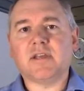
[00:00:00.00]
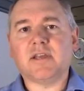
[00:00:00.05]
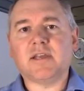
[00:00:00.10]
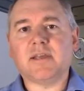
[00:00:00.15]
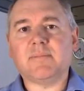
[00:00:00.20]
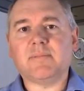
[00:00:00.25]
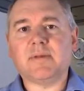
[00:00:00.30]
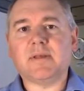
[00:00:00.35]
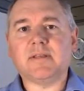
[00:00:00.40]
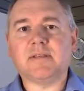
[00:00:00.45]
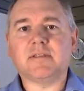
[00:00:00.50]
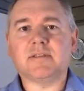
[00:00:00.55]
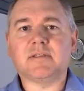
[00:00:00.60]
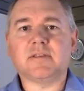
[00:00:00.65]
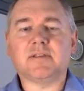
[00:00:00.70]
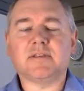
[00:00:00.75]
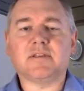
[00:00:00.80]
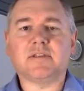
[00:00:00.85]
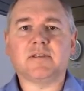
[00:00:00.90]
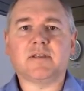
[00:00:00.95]
it means
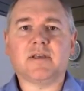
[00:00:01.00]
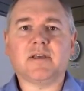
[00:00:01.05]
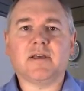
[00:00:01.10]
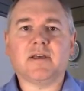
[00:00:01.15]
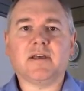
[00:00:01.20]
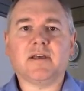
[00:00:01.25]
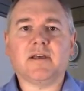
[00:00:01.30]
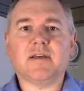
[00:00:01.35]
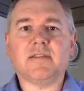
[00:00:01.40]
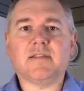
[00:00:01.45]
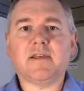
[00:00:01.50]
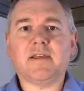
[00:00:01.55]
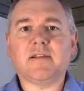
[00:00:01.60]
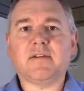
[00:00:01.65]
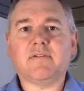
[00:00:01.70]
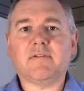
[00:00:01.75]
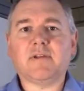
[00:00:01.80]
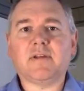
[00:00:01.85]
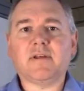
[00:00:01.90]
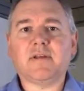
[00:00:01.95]
that
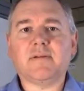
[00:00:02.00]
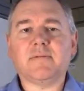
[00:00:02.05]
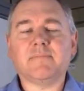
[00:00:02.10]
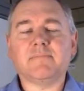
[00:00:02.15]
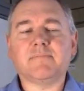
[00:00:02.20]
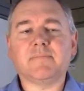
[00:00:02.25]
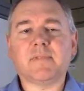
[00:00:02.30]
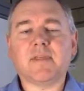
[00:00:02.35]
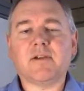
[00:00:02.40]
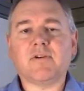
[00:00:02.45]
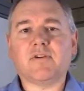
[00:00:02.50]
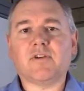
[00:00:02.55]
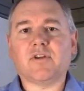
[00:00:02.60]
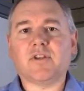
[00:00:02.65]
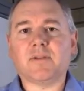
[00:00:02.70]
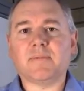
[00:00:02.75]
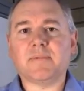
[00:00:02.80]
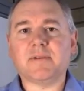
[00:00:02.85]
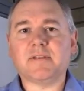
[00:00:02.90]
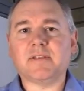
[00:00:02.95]
their
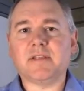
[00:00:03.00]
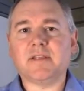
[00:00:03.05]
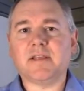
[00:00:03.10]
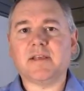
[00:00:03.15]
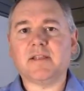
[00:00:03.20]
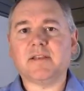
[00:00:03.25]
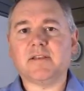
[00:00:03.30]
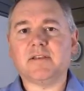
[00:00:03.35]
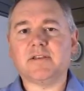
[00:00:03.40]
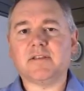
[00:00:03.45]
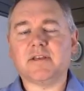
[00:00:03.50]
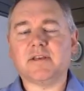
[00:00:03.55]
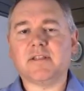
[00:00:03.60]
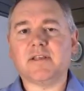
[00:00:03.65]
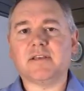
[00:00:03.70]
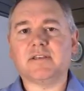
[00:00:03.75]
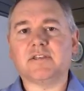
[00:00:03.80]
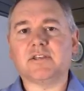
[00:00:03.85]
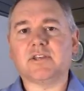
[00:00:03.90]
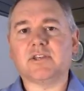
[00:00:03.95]
anonymity and
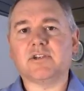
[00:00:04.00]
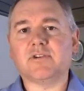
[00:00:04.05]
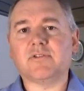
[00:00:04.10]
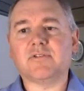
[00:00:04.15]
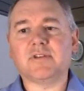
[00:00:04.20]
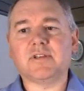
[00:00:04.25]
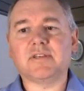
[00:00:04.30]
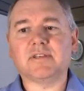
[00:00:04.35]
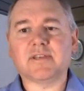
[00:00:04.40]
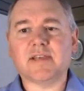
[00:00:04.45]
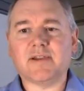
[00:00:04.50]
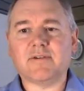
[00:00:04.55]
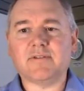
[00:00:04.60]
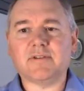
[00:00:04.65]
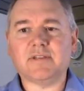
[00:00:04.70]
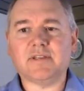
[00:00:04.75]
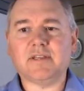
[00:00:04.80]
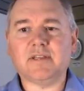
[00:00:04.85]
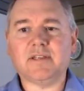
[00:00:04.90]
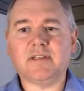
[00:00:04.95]
their security is
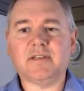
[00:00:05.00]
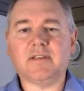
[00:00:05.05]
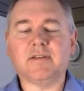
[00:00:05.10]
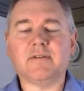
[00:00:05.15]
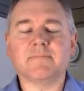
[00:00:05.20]
guaranteed.